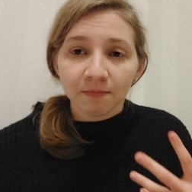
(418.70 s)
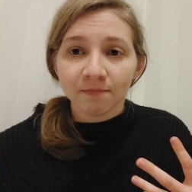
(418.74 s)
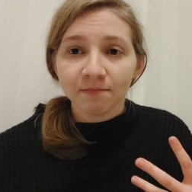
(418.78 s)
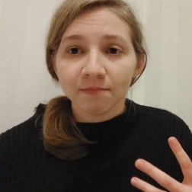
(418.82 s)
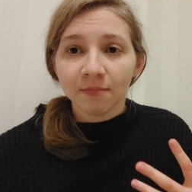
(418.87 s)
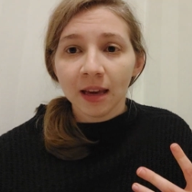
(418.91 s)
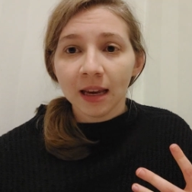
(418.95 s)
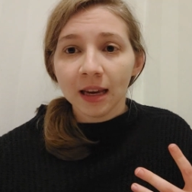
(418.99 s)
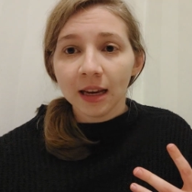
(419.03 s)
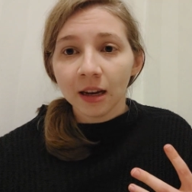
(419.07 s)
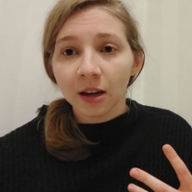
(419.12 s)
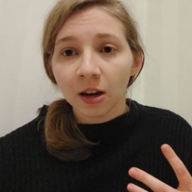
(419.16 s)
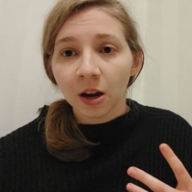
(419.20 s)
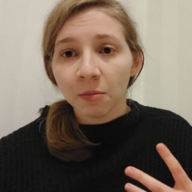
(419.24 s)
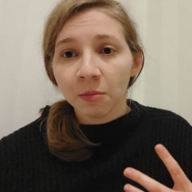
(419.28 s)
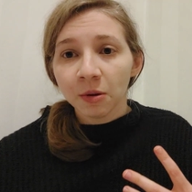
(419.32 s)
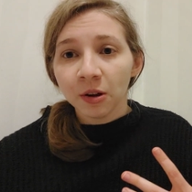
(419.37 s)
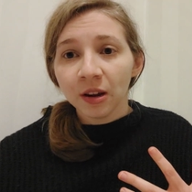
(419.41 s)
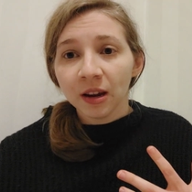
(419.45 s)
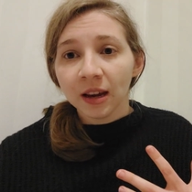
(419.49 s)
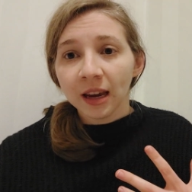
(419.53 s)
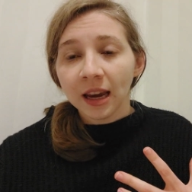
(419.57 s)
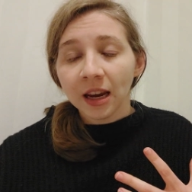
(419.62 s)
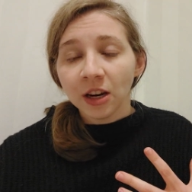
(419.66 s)
make
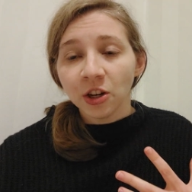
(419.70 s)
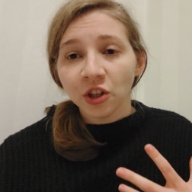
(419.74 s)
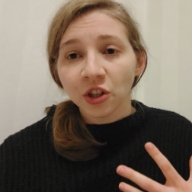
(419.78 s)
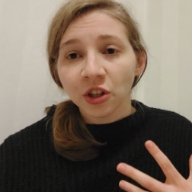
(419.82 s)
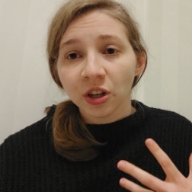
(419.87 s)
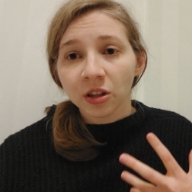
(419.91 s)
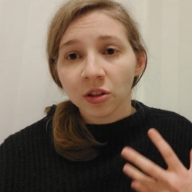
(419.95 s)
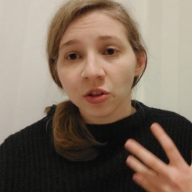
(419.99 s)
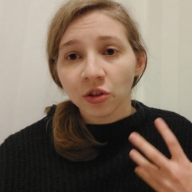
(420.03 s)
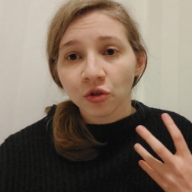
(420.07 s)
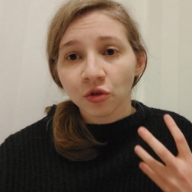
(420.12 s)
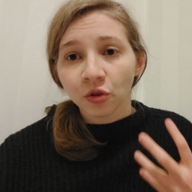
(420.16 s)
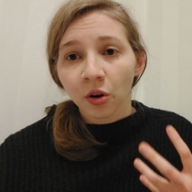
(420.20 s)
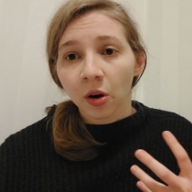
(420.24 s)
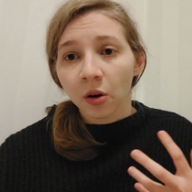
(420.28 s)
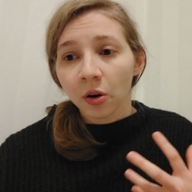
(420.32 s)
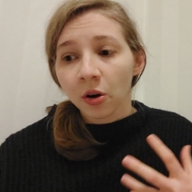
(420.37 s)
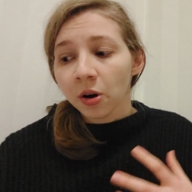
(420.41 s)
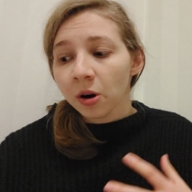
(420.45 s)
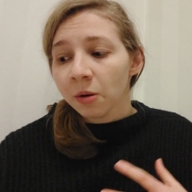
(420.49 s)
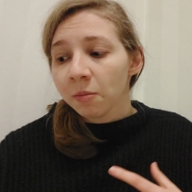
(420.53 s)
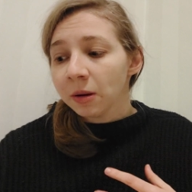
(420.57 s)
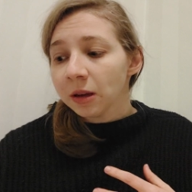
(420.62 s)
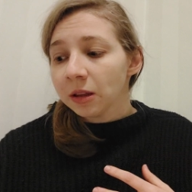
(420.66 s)
communication
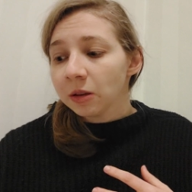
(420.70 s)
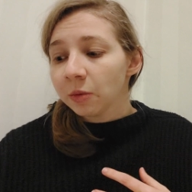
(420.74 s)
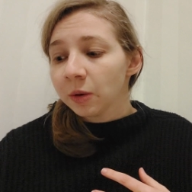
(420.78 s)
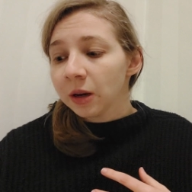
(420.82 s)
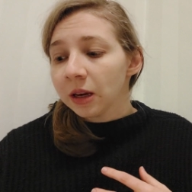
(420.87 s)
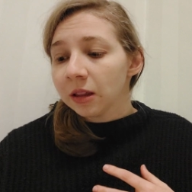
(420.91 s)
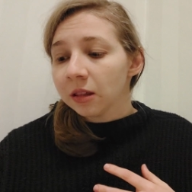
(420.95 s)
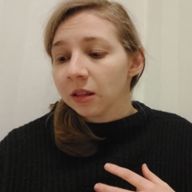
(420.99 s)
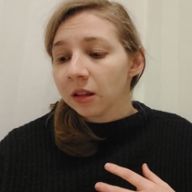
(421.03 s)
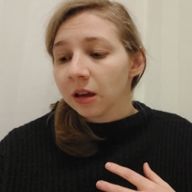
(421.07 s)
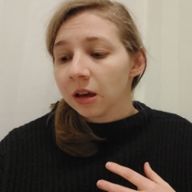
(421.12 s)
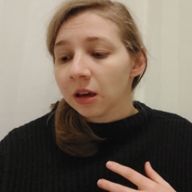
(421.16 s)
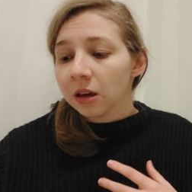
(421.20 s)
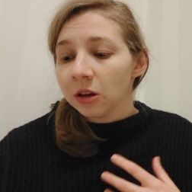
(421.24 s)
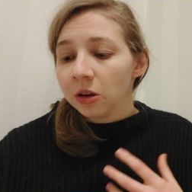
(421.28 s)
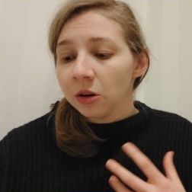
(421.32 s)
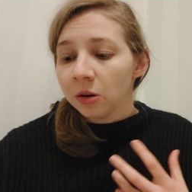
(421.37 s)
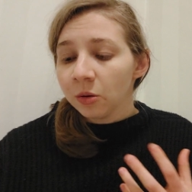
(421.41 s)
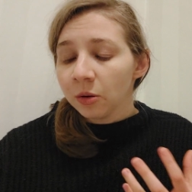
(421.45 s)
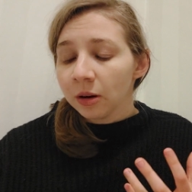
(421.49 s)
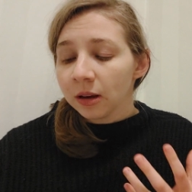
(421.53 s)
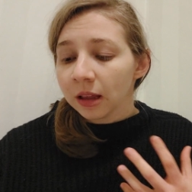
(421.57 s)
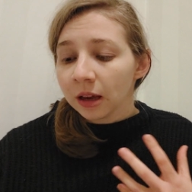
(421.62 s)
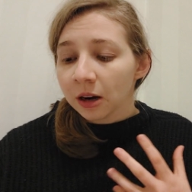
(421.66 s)
stronger between
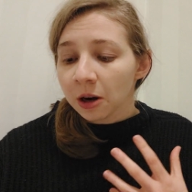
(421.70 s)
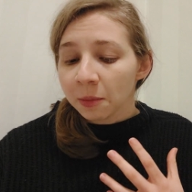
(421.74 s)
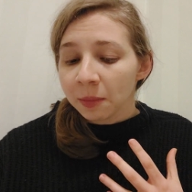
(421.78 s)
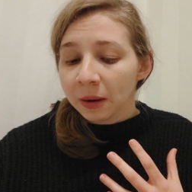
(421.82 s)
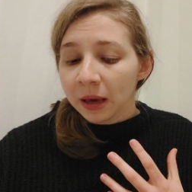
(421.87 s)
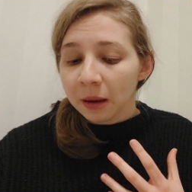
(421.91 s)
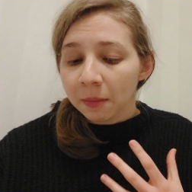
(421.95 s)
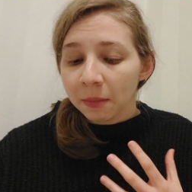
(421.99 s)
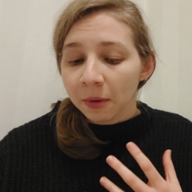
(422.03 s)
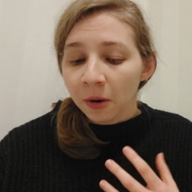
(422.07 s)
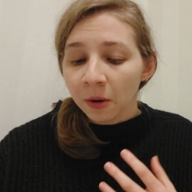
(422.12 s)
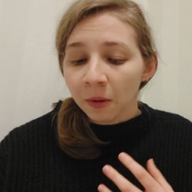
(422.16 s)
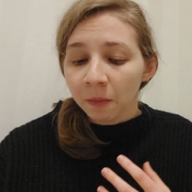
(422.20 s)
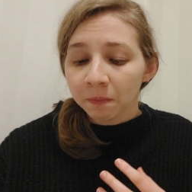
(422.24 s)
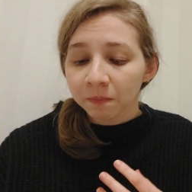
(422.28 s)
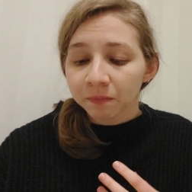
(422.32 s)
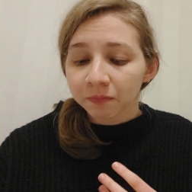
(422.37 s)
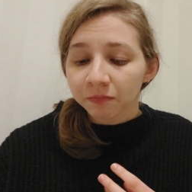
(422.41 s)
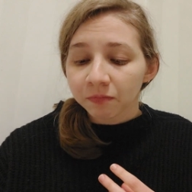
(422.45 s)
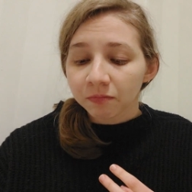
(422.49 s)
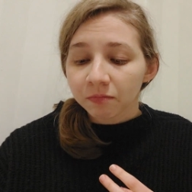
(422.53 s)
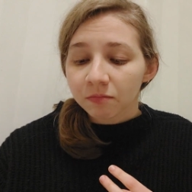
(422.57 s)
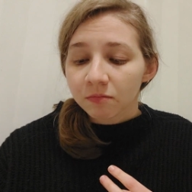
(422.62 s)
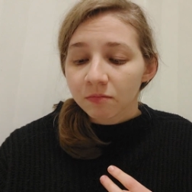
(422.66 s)
you and other people.
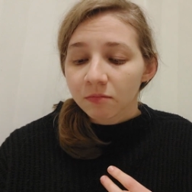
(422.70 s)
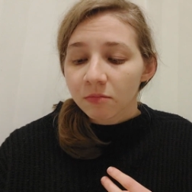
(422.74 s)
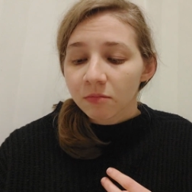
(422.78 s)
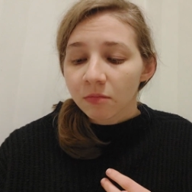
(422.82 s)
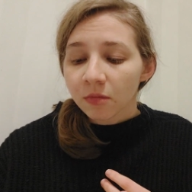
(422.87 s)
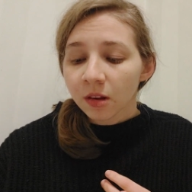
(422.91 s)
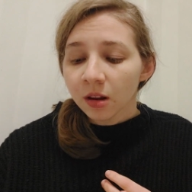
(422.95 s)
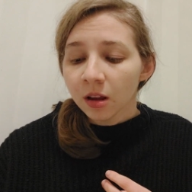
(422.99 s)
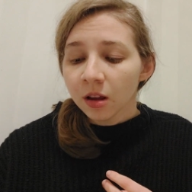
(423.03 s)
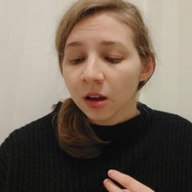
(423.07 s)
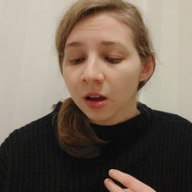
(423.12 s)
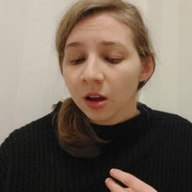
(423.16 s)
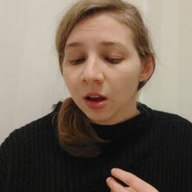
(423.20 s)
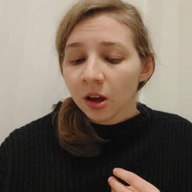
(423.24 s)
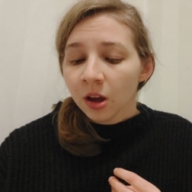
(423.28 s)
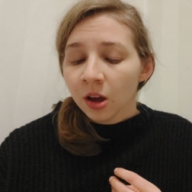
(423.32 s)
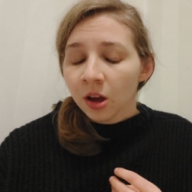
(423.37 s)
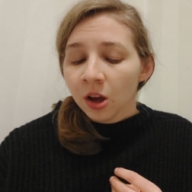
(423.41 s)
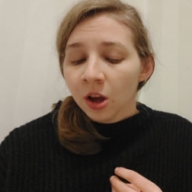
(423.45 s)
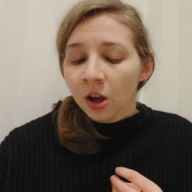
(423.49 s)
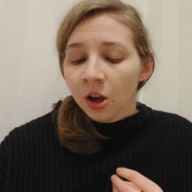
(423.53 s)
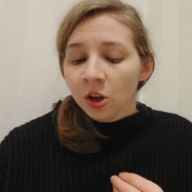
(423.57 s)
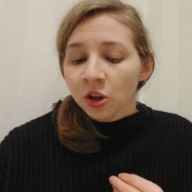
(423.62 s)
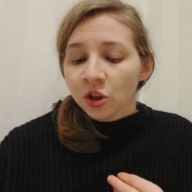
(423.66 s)

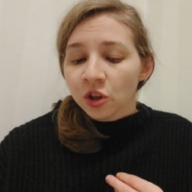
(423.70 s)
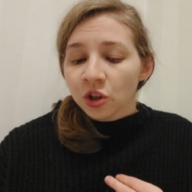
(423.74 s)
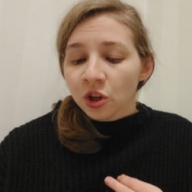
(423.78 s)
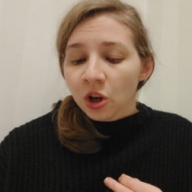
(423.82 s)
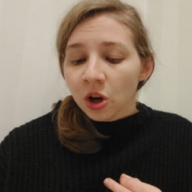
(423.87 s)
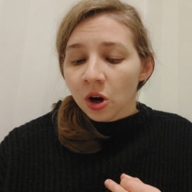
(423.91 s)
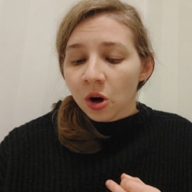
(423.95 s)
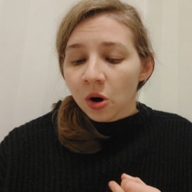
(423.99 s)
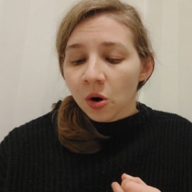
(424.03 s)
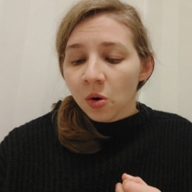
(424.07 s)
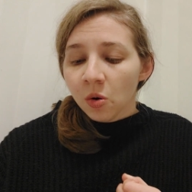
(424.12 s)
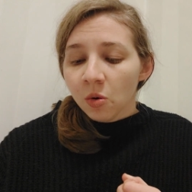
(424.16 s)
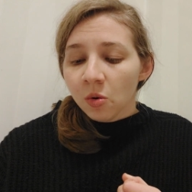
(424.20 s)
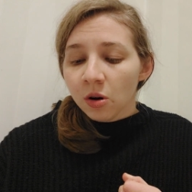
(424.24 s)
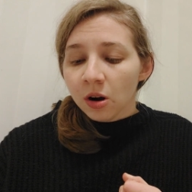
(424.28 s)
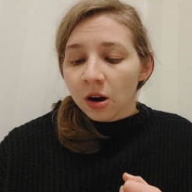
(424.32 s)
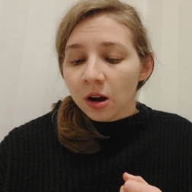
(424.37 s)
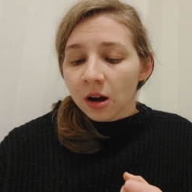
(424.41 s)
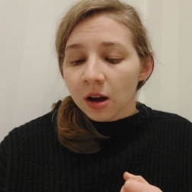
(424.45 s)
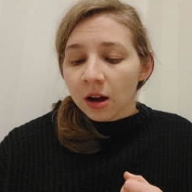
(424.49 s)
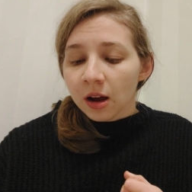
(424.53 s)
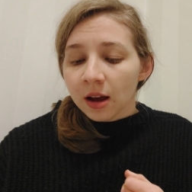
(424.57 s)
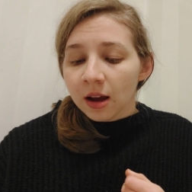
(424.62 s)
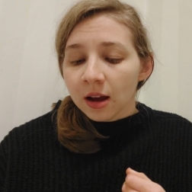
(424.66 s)
So
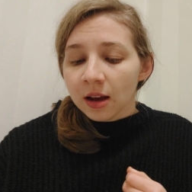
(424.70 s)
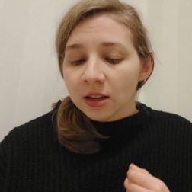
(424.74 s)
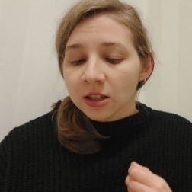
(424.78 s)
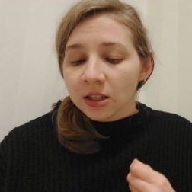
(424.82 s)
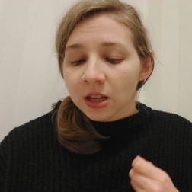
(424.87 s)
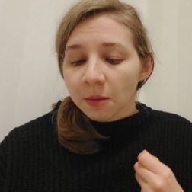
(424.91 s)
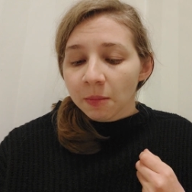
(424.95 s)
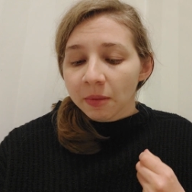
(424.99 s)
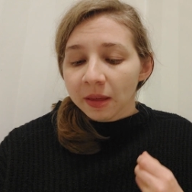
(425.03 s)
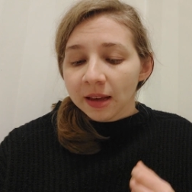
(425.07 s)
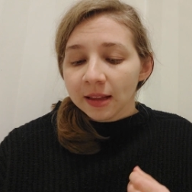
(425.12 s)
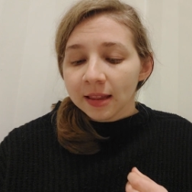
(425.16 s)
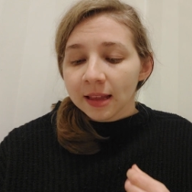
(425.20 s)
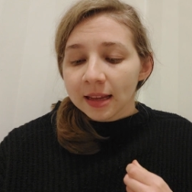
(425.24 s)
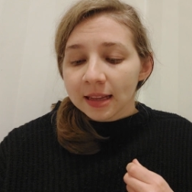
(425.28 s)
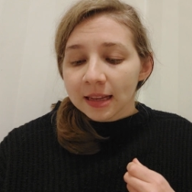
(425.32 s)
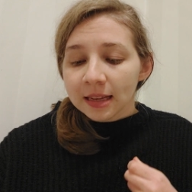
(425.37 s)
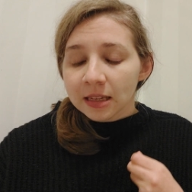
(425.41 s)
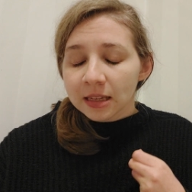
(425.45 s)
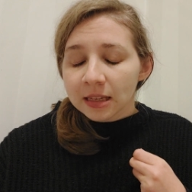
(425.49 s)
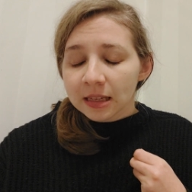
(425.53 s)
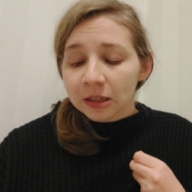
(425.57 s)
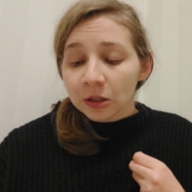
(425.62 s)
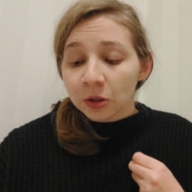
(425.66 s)
something that is